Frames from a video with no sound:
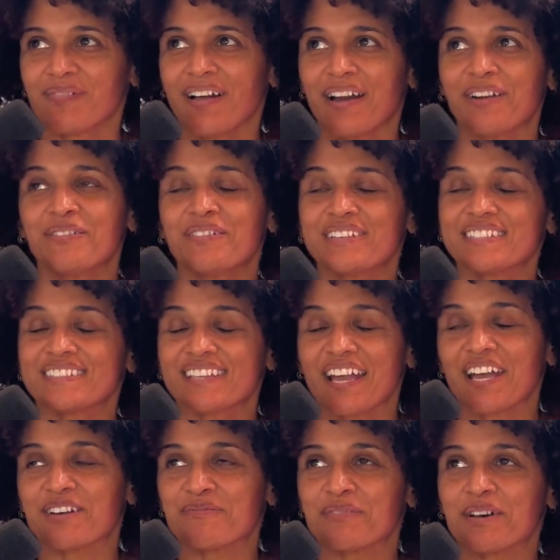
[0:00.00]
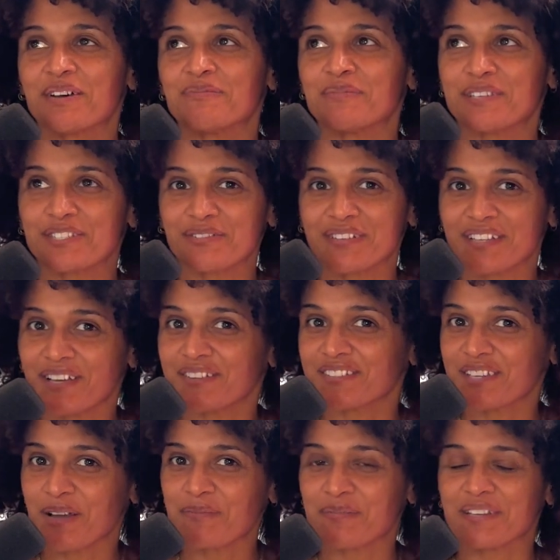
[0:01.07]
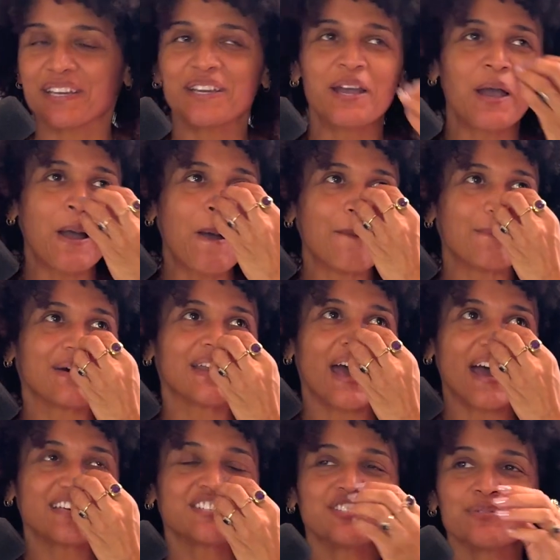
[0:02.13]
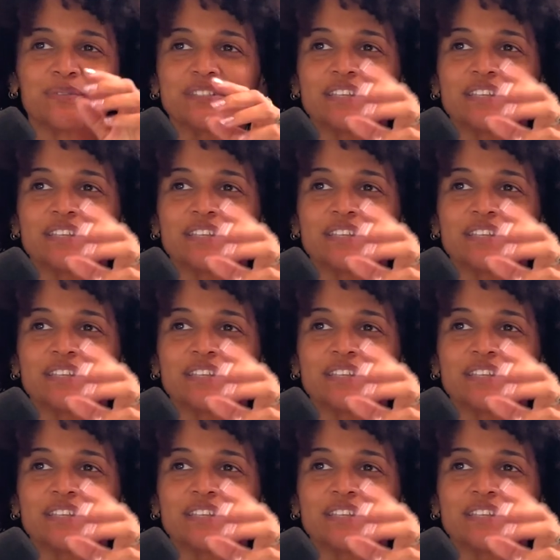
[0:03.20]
I don't want to say it, but misery loves company. But as she was,